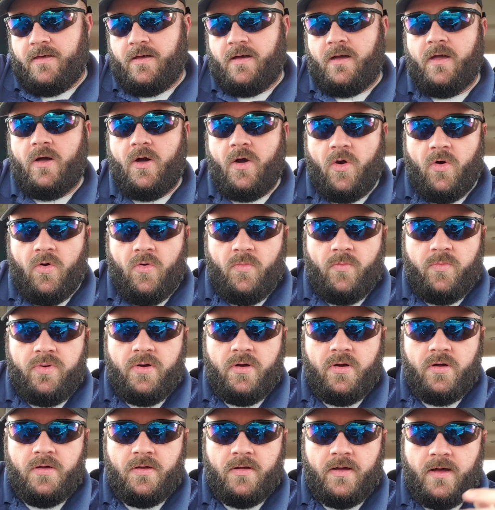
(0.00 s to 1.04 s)
I hope.
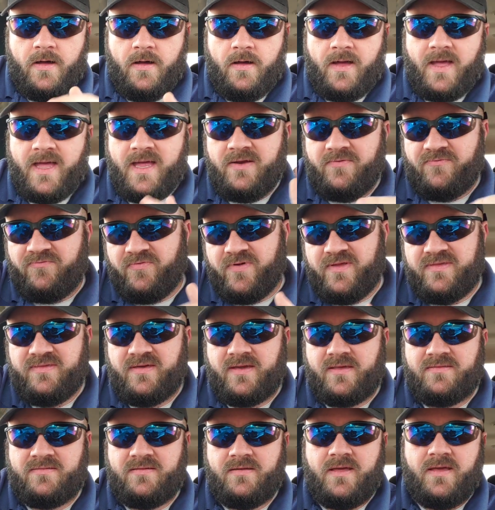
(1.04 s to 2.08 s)
Uh, I had a free
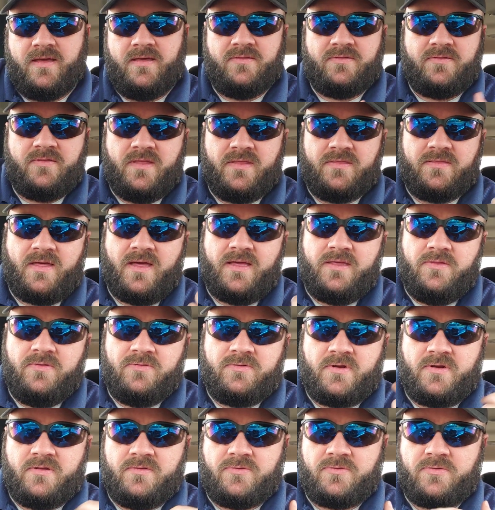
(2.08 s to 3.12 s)
ticket today, so I, I
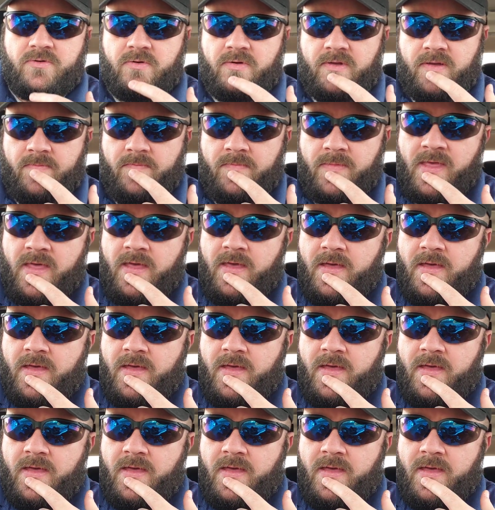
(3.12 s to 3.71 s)
used it on Scream.